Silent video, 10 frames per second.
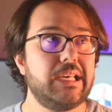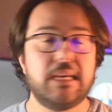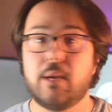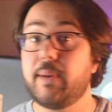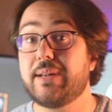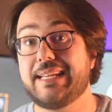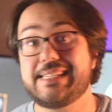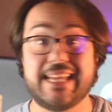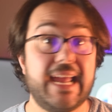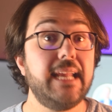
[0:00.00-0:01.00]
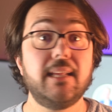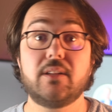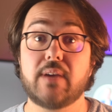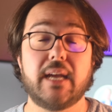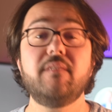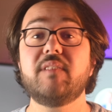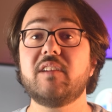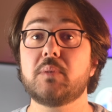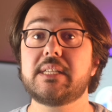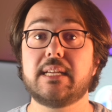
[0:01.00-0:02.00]
about, let's say, 80 to
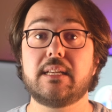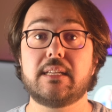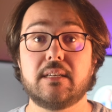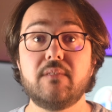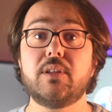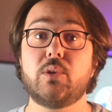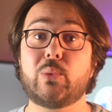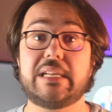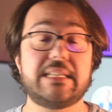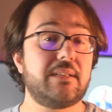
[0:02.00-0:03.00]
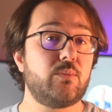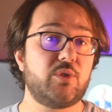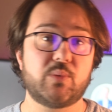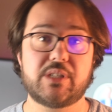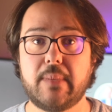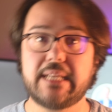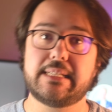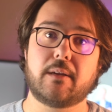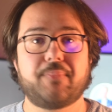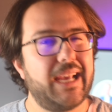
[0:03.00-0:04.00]
85% of the noise, which was
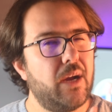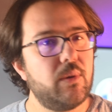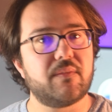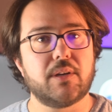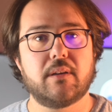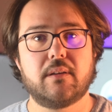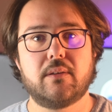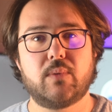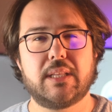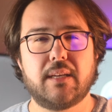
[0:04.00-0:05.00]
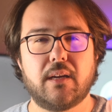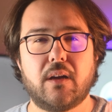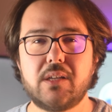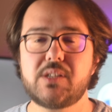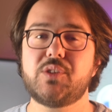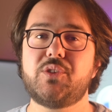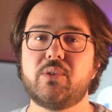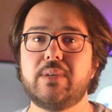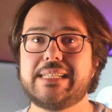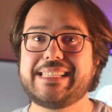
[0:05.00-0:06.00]
amazing. However, what they also
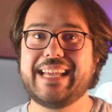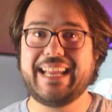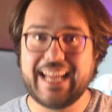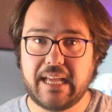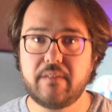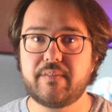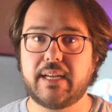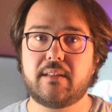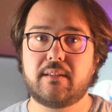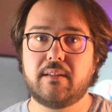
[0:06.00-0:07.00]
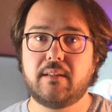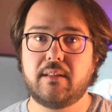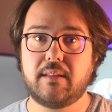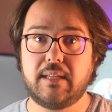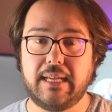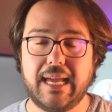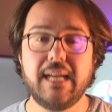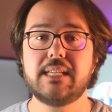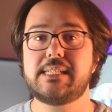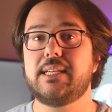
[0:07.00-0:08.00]
do is they elevate the
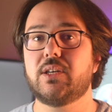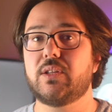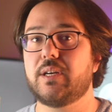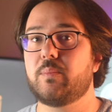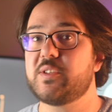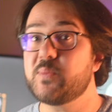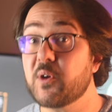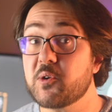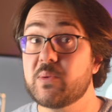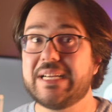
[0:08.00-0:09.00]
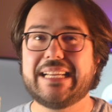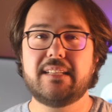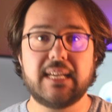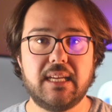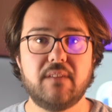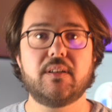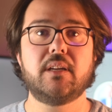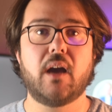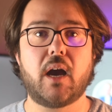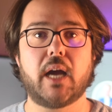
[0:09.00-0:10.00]
ANC on the AirPods Pro to even
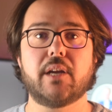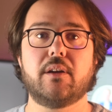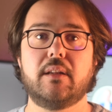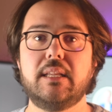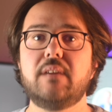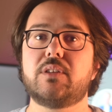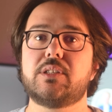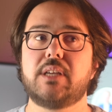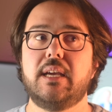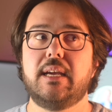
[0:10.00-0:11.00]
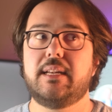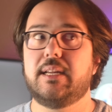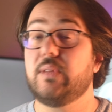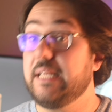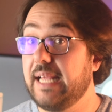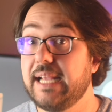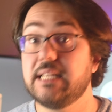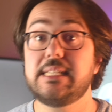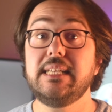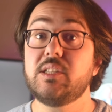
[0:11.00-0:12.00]
higher levels. Now, the
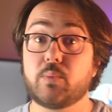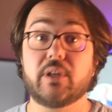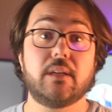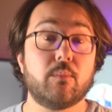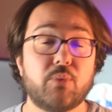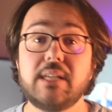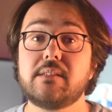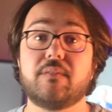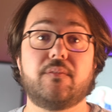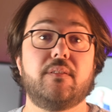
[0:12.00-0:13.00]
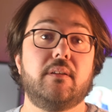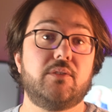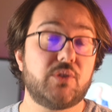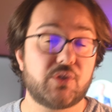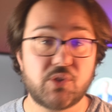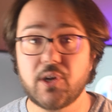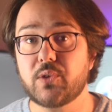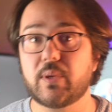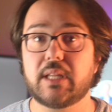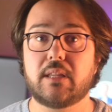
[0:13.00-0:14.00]
ANC is pretty impressive to
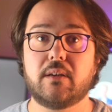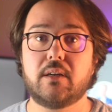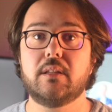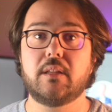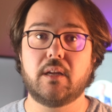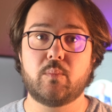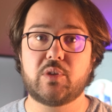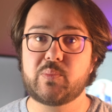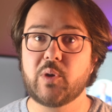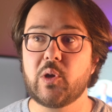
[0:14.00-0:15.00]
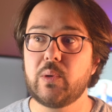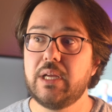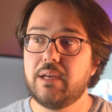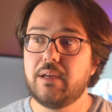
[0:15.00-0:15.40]
start with on the AirPods Pro,